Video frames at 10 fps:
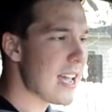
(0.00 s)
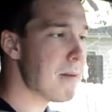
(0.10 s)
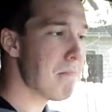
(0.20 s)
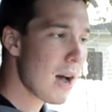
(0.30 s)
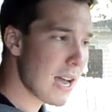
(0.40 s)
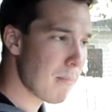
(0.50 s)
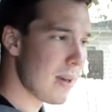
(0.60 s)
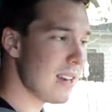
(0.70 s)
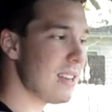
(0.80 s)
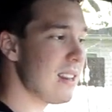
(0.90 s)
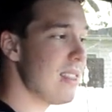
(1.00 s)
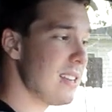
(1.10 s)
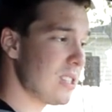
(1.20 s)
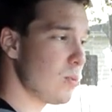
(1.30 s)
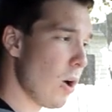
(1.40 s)
In my opinion,
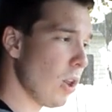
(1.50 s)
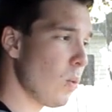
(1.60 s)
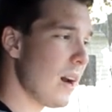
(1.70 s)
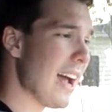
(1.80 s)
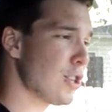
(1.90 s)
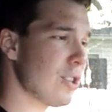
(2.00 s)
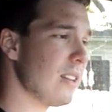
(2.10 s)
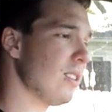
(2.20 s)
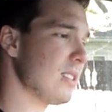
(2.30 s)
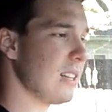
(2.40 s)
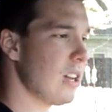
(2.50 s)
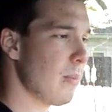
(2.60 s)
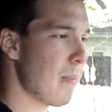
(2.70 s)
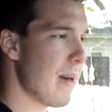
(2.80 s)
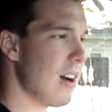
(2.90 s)
this smaller one actually looks a little
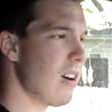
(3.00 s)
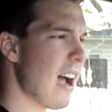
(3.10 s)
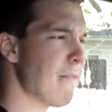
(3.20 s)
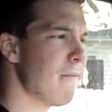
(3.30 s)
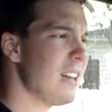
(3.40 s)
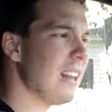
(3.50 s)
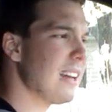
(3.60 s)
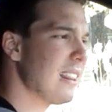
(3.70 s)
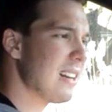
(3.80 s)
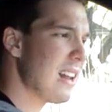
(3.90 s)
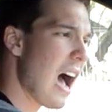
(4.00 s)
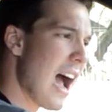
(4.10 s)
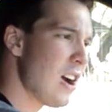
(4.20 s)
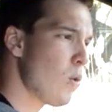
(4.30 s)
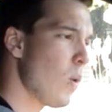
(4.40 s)
bit better. I feel like the
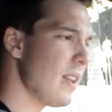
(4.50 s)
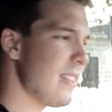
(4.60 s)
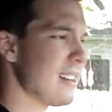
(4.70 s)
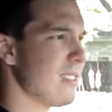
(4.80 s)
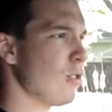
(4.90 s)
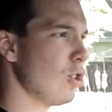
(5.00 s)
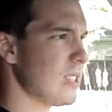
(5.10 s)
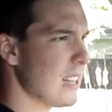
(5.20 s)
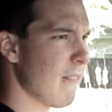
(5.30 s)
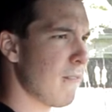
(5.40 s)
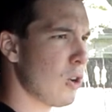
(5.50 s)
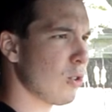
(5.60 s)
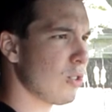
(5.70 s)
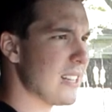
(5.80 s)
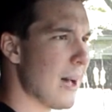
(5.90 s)
higher one that looks like a
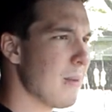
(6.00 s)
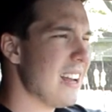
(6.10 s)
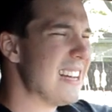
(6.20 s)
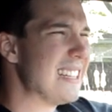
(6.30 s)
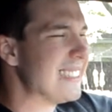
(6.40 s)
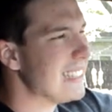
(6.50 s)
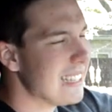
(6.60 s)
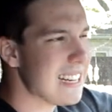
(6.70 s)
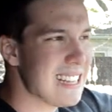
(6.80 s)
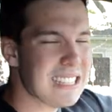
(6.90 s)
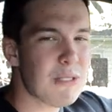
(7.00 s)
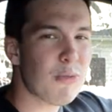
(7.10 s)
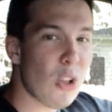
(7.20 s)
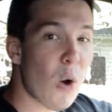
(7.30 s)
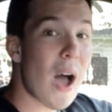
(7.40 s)
vertical tablet, that doesn't
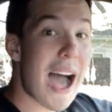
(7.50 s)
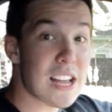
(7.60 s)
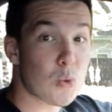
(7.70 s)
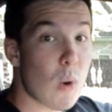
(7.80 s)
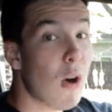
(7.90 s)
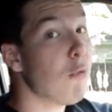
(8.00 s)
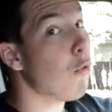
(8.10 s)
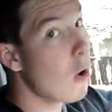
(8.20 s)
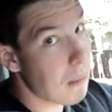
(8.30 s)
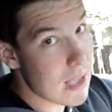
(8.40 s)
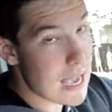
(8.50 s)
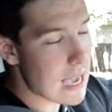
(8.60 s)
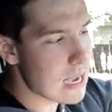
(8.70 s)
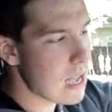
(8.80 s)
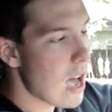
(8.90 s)
flow as well for
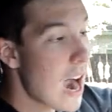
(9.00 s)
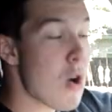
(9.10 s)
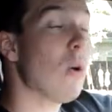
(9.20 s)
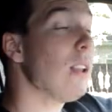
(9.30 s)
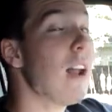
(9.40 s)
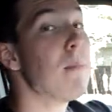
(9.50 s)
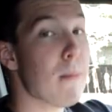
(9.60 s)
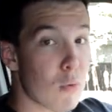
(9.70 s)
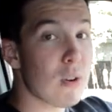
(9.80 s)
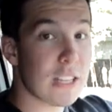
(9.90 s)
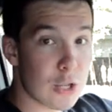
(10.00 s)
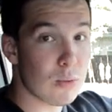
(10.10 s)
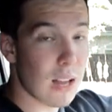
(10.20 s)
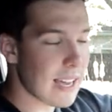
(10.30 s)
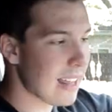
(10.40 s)
me. I know a lot of people really do
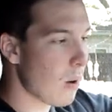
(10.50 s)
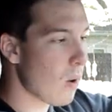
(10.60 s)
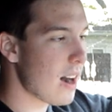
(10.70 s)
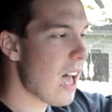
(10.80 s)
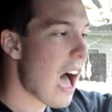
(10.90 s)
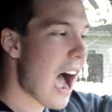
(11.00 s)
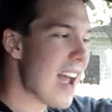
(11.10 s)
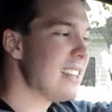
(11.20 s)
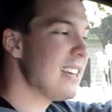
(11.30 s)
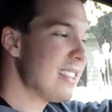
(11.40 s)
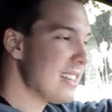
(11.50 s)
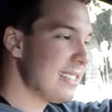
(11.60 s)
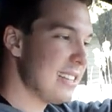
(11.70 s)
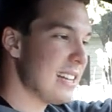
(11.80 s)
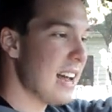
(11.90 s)
like that one. I think this
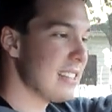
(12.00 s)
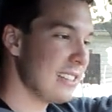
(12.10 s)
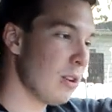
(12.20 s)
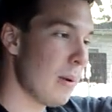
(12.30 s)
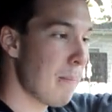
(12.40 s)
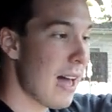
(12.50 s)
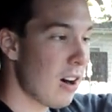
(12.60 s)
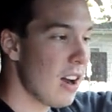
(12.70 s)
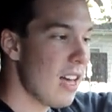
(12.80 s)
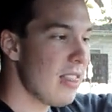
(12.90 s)
design is a little bit better.